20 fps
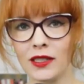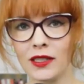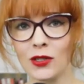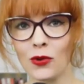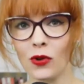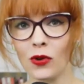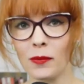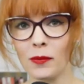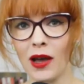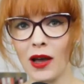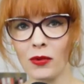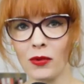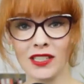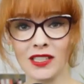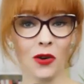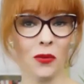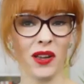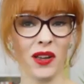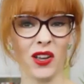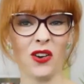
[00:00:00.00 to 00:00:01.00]
We talk about
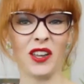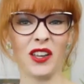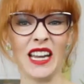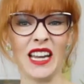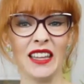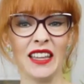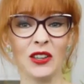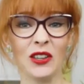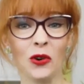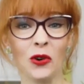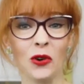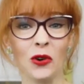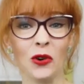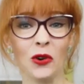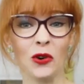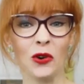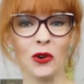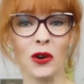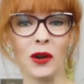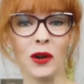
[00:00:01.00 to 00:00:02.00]
what's going on in the crypto
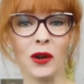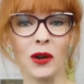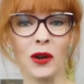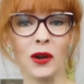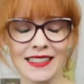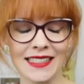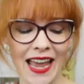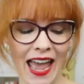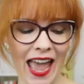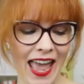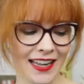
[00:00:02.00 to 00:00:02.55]
space,